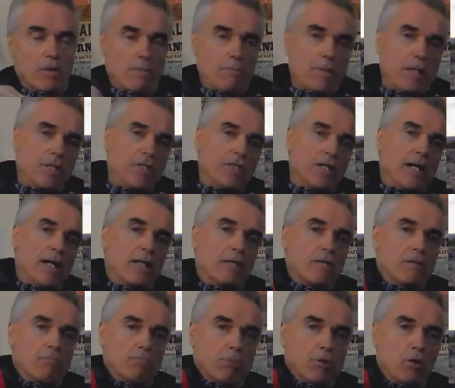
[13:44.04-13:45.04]
in a big
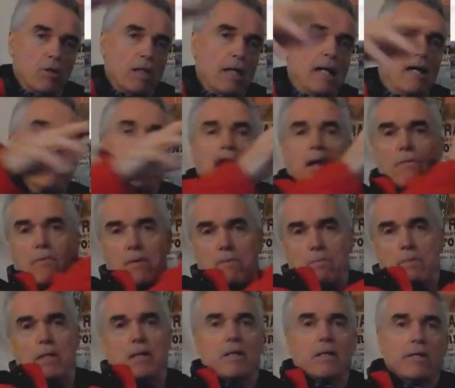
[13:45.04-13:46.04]
giant pullout out in the
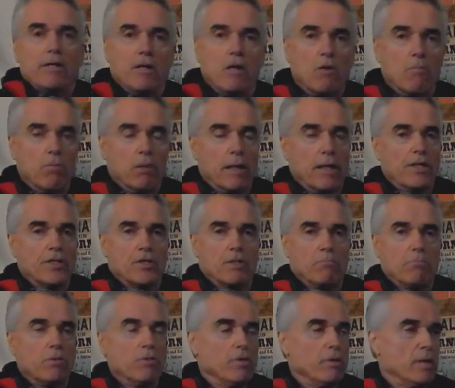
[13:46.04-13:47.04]
middle of no place, the
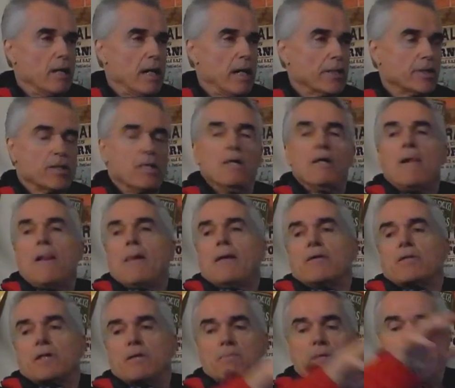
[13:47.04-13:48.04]
boondocks.
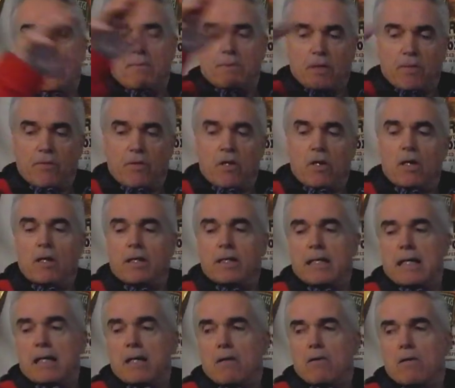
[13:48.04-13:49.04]
Sometimes I've gone
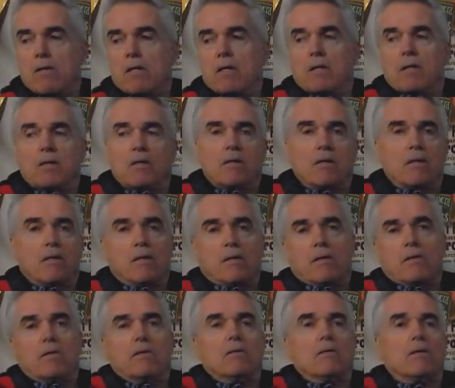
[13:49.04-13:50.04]
down
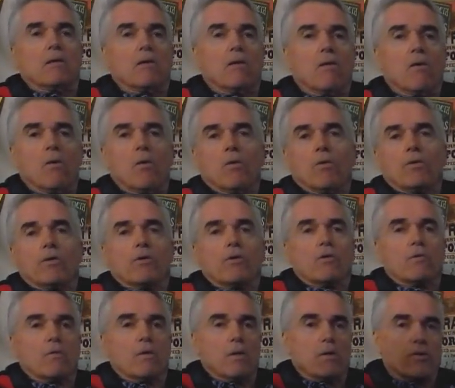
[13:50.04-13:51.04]
on uh, old
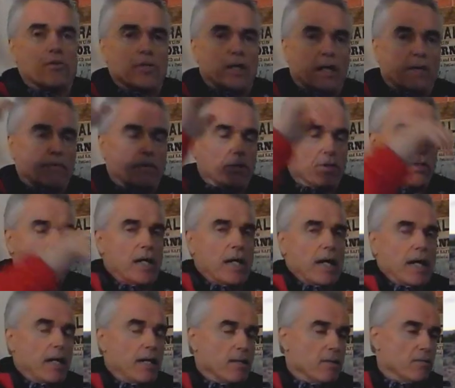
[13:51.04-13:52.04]
dirt roads off the
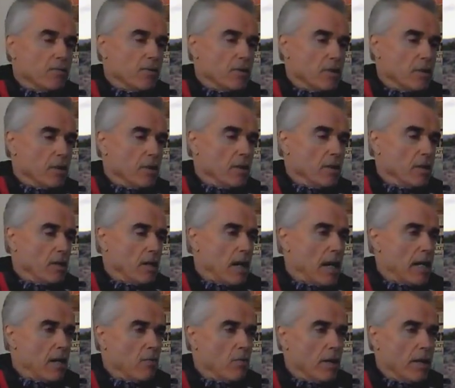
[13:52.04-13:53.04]
side of the uh,
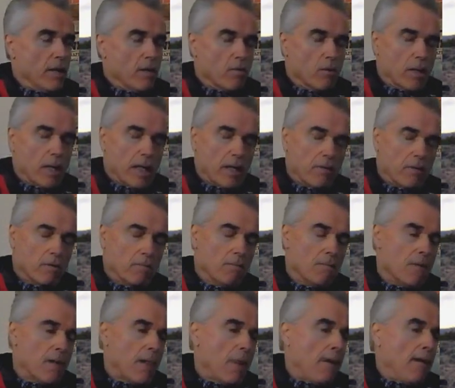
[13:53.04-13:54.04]
highway or
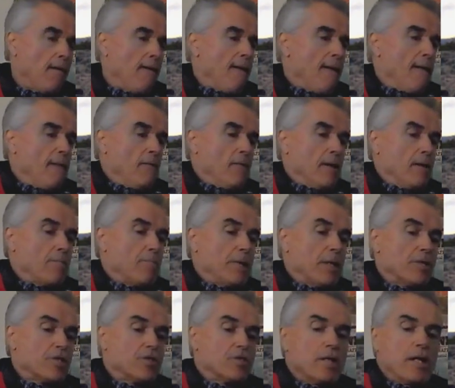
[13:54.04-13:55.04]
whatever and pitched